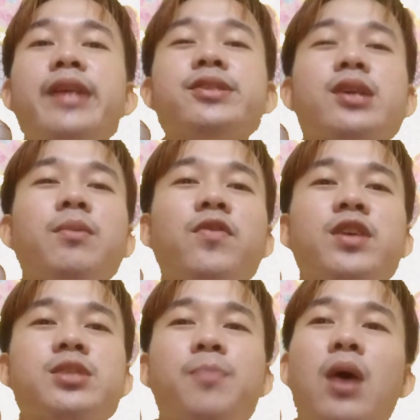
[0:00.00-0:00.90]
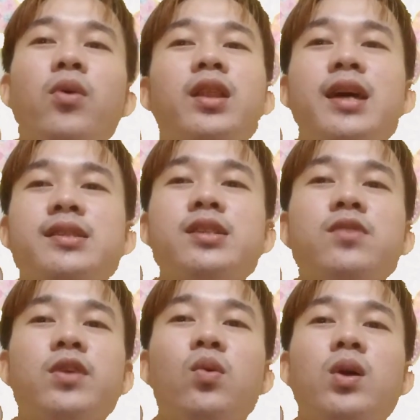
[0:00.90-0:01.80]
and some of these powerless
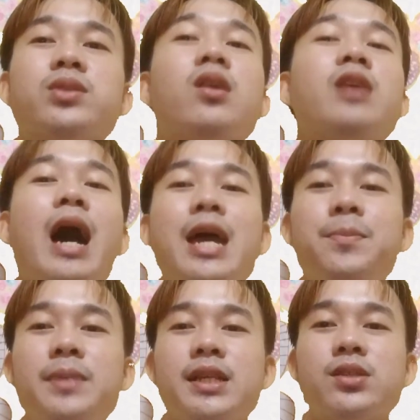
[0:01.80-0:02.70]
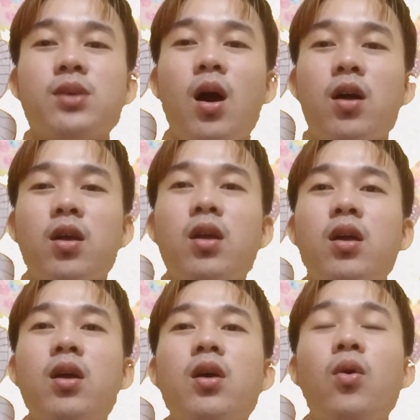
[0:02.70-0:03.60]
individuals are IPs or
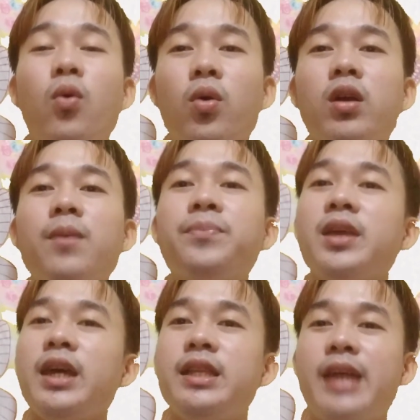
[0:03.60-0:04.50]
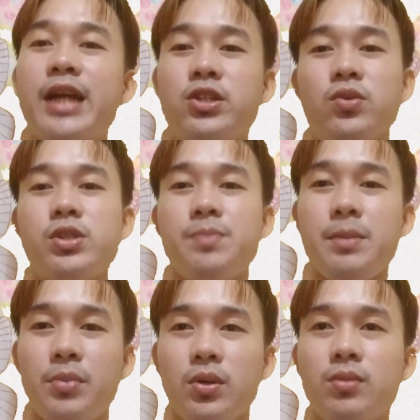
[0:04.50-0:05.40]
indigenous
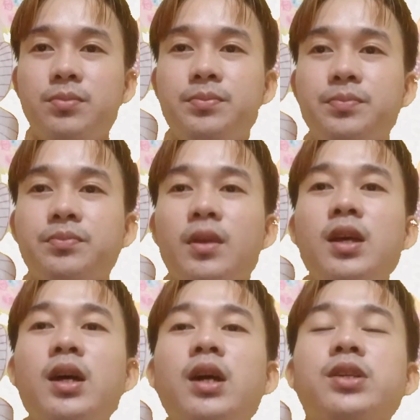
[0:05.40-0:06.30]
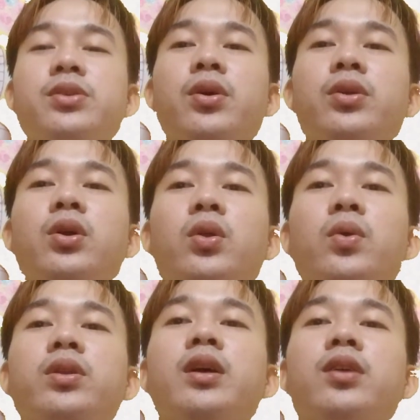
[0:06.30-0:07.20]
people. To
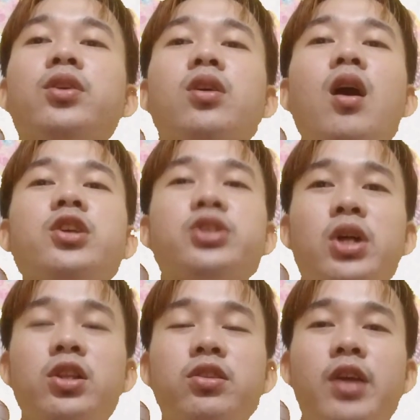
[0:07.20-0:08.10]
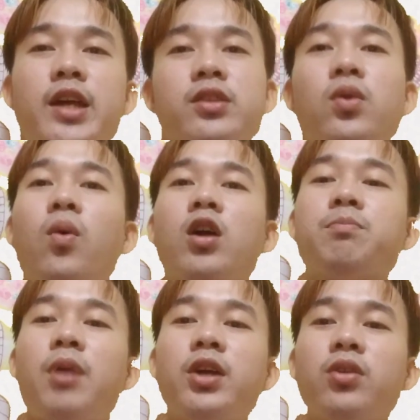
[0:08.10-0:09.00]
conclude, there are children who
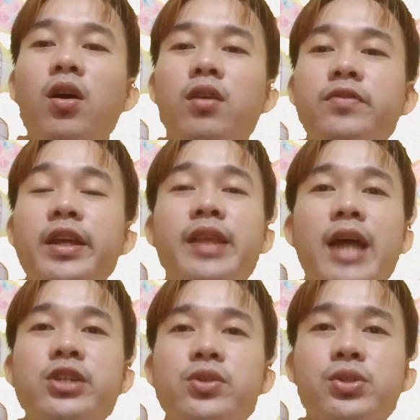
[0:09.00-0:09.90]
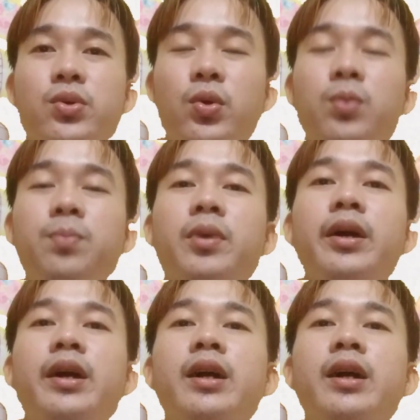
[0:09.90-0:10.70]
are part of indigenous group.